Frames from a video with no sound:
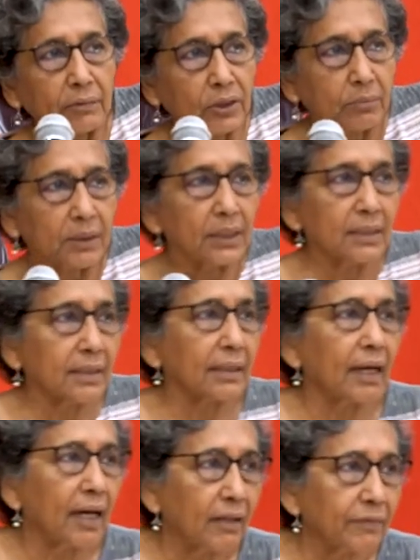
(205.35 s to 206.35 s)
which means
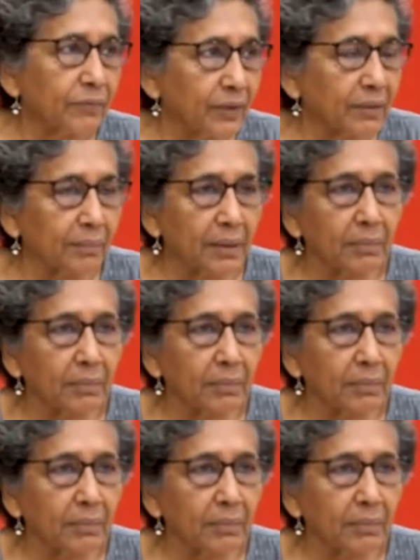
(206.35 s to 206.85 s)
half of it may